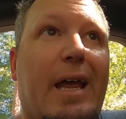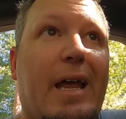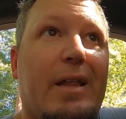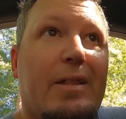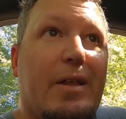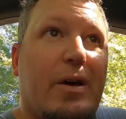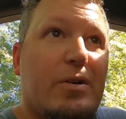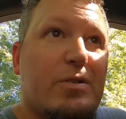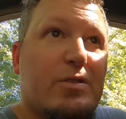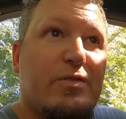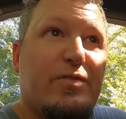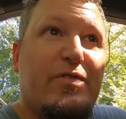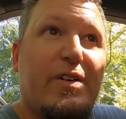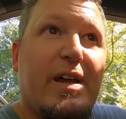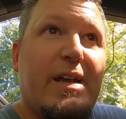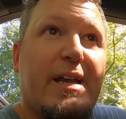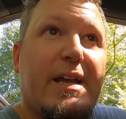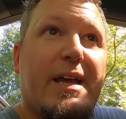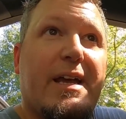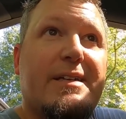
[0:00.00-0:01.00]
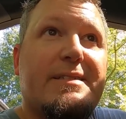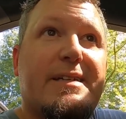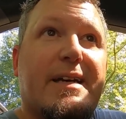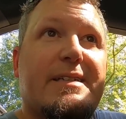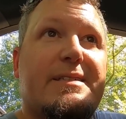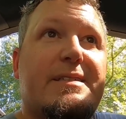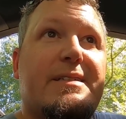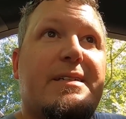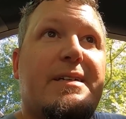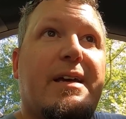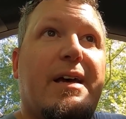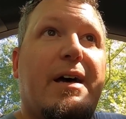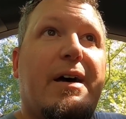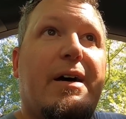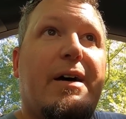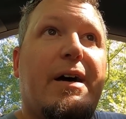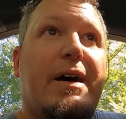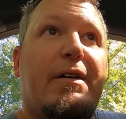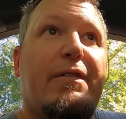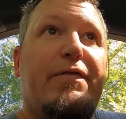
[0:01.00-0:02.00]
in those fittings that's
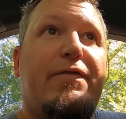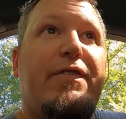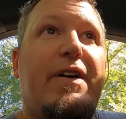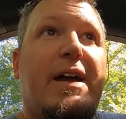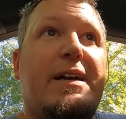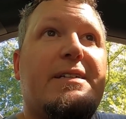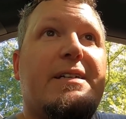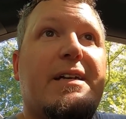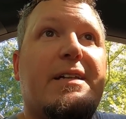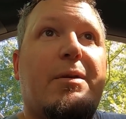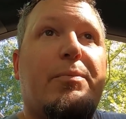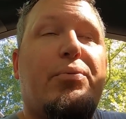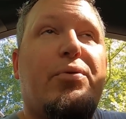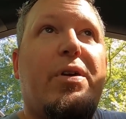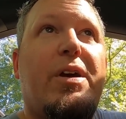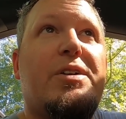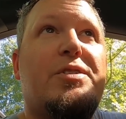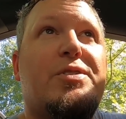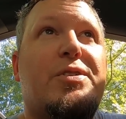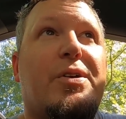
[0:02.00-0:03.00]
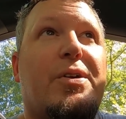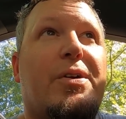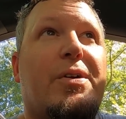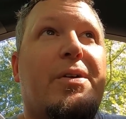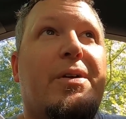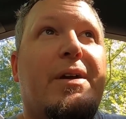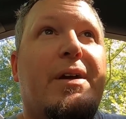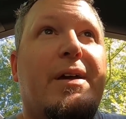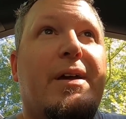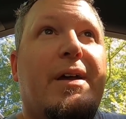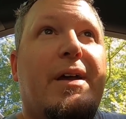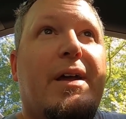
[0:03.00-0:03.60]
affecting the pressure